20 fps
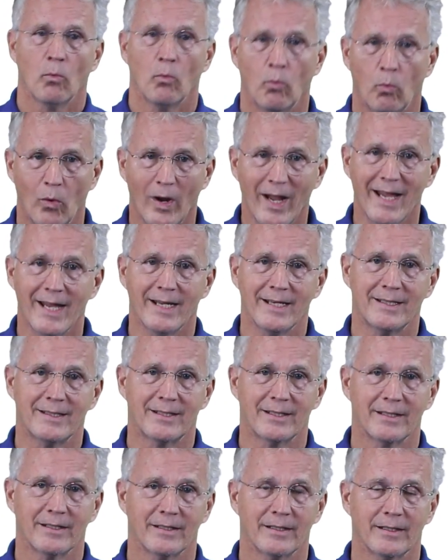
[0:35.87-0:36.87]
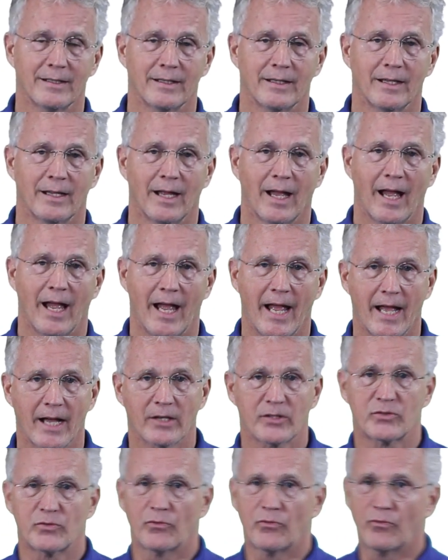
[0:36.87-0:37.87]
Weight
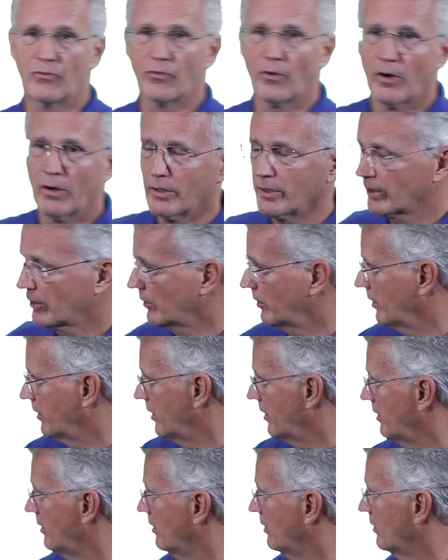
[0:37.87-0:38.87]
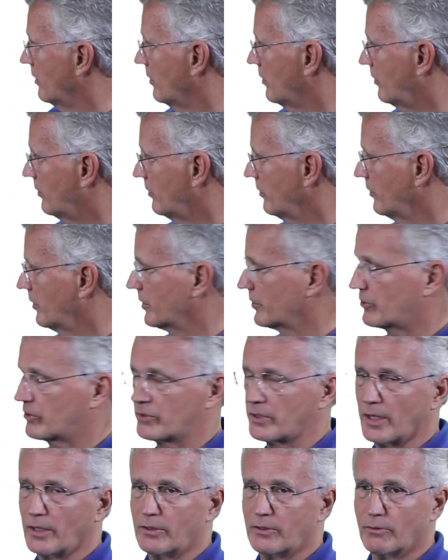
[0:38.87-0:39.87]
acts vertically through the
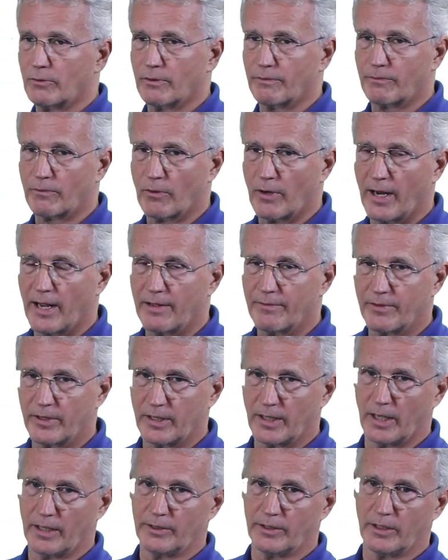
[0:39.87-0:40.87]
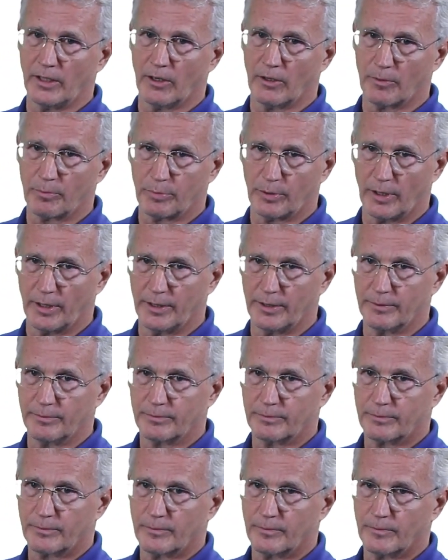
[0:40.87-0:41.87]
center of gravity on the airplane.